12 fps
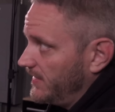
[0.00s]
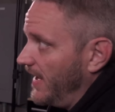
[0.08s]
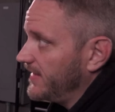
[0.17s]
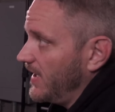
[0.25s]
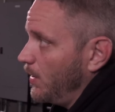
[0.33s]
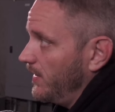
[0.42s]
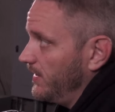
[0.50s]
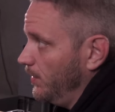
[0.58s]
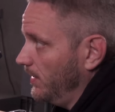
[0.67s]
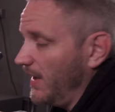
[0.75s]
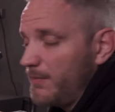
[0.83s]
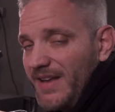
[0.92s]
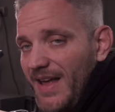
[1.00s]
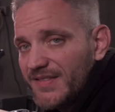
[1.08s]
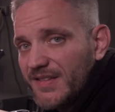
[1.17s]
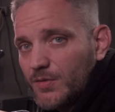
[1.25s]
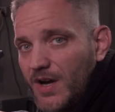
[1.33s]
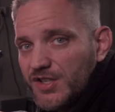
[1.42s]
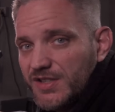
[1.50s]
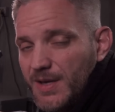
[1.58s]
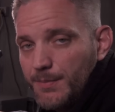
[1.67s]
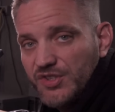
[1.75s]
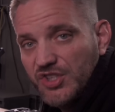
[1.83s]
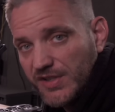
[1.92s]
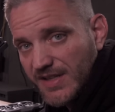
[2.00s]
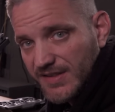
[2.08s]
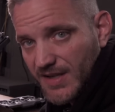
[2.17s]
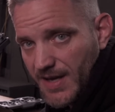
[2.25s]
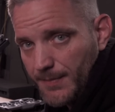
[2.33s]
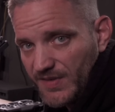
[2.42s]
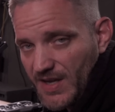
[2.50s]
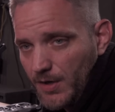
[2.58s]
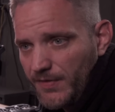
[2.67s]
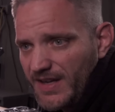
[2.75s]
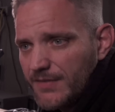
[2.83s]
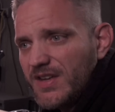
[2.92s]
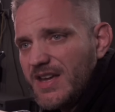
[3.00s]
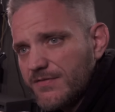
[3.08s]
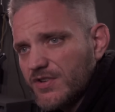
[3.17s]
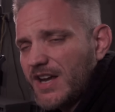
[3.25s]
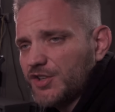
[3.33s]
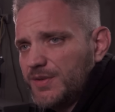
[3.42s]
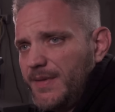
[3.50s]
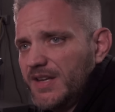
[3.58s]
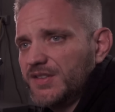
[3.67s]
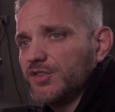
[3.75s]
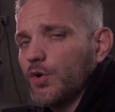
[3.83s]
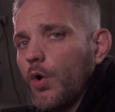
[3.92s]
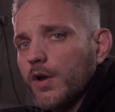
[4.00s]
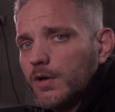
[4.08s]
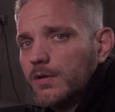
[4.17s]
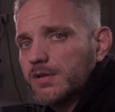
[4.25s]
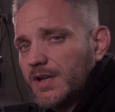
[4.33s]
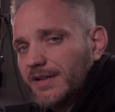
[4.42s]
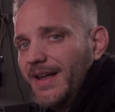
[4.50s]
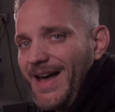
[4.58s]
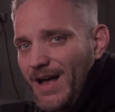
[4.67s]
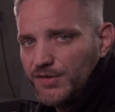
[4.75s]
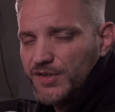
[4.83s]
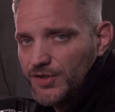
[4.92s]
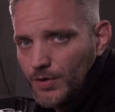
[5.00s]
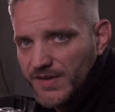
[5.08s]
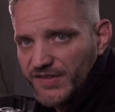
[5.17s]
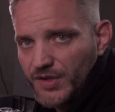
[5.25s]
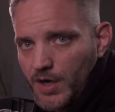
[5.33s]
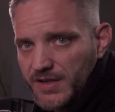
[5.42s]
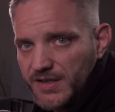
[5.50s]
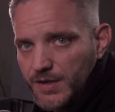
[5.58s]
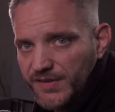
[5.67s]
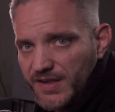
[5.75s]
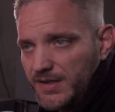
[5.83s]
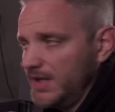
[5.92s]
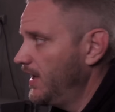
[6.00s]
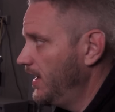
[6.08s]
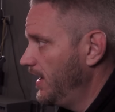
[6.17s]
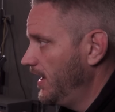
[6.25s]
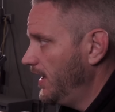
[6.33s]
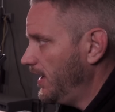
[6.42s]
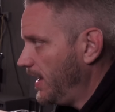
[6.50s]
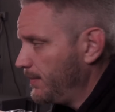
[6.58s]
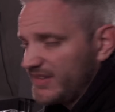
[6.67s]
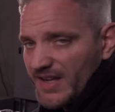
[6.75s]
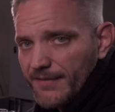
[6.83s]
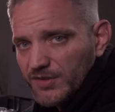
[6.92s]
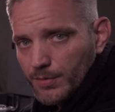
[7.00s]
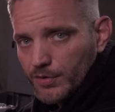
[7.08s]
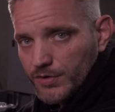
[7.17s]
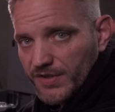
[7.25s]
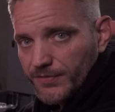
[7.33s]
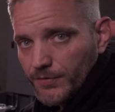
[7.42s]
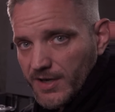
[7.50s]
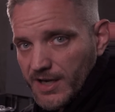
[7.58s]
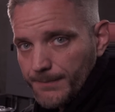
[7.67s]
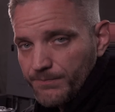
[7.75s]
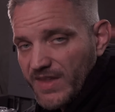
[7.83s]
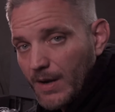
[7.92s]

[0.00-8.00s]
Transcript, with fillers: That's how we do it. I've been asked this question a bajillion times. I don't think I've ever actually made a tutorial on how to turn this on and use it. M S I Afterburner is free.